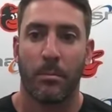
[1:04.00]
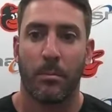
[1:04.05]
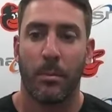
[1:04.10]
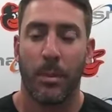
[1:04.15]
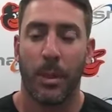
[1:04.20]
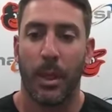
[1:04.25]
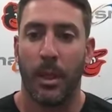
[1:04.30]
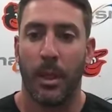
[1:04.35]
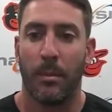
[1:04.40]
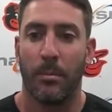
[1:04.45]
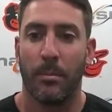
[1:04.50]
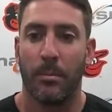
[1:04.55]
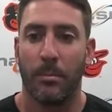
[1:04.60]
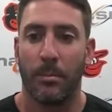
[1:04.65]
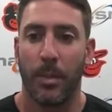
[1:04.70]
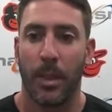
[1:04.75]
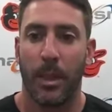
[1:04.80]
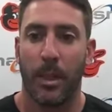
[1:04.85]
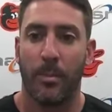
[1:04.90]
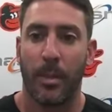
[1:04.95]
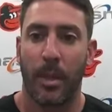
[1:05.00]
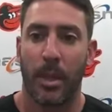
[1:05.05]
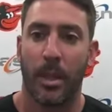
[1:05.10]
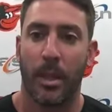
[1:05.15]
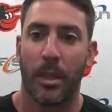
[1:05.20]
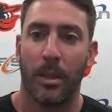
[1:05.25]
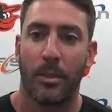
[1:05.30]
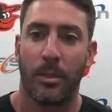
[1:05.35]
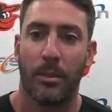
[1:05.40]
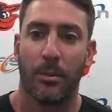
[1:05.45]
Yeah,
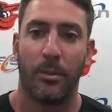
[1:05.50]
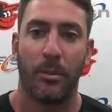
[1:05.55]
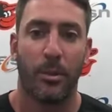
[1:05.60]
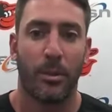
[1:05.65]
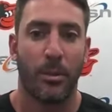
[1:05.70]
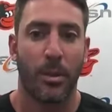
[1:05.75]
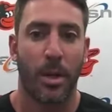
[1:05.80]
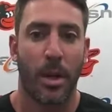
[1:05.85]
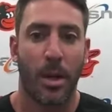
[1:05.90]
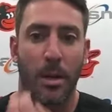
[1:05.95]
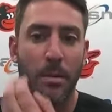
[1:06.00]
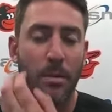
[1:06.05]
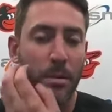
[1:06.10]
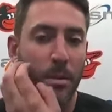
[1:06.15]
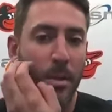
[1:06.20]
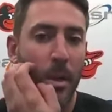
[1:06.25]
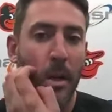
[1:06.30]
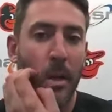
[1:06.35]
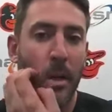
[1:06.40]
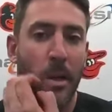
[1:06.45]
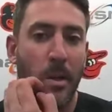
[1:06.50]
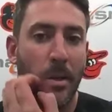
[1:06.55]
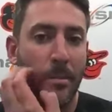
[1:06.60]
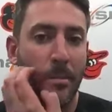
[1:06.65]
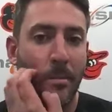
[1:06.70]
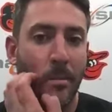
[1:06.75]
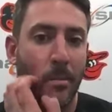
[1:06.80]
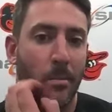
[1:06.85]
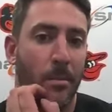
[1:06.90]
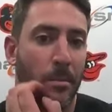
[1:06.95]
mechanically feel great.
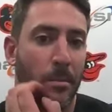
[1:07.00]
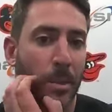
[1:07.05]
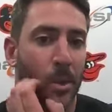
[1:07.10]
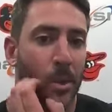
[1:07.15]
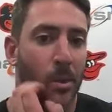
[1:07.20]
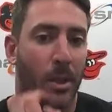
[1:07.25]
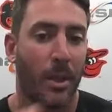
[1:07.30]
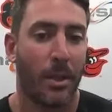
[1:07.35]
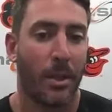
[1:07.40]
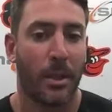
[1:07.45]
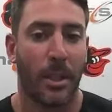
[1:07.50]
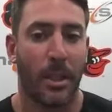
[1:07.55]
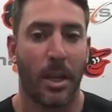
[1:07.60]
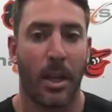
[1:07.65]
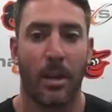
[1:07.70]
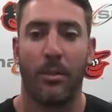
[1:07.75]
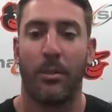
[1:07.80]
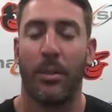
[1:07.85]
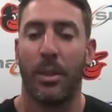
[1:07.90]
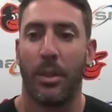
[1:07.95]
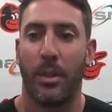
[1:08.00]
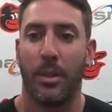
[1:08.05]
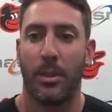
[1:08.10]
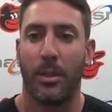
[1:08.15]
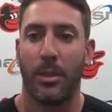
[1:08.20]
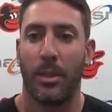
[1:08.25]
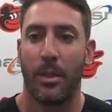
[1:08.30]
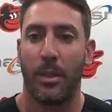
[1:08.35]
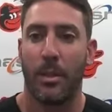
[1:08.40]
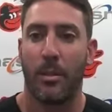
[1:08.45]
You know, I get out of it here
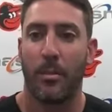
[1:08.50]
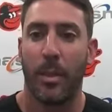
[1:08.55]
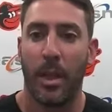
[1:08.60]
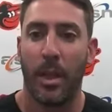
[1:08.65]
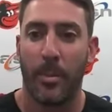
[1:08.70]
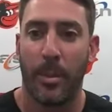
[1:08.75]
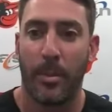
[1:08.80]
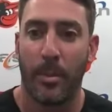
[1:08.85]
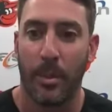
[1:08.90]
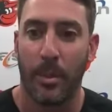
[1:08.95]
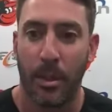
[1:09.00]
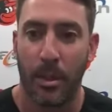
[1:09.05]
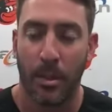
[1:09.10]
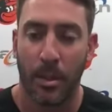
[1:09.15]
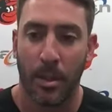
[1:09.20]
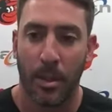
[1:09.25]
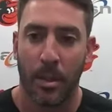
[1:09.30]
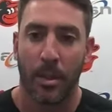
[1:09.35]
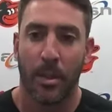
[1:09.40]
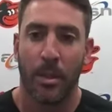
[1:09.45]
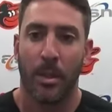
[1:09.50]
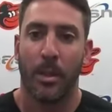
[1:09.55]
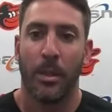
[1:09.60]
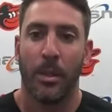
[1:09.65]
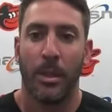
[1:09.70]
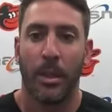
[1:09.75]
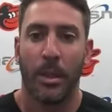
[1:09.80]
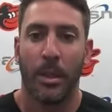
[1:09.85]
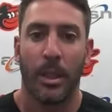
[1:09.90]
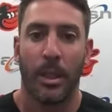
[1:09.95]
and there, but I'm able to
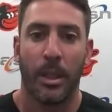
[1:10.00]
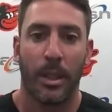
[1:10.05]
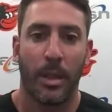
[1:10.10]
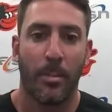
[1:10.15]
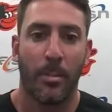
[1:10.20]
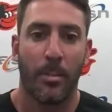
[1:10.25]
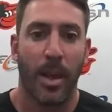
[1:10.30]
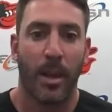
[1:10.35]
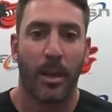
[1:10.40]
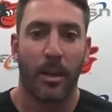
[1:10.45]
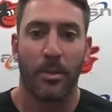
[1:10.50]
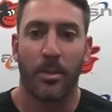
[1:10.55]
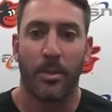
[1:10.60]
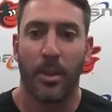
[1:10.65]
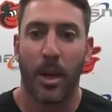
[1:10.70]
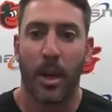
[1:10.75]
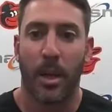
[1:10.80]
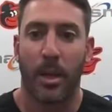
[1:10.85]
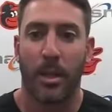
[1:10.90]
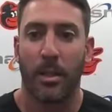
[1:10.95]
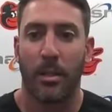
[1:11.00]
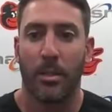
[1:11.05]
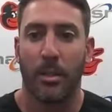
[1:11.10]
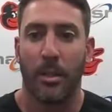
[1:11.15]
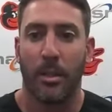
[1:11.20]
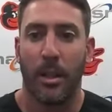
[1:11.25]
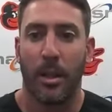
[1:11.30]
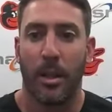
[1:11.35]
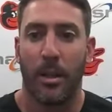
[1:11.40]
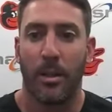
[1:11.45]
kind of get back on track and
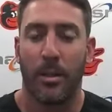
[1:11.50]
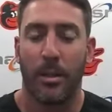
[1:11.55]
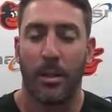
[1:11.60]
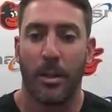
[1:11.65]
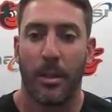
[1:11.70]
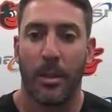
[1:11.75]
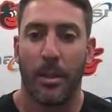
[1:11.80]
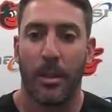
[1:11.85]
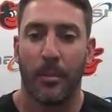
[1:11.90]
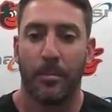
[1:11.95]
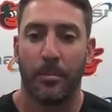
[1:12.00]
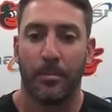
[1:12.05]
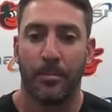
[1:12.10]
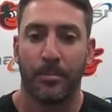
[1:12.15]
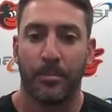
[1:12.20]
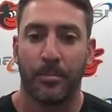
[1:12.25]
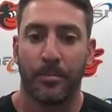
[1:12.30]
you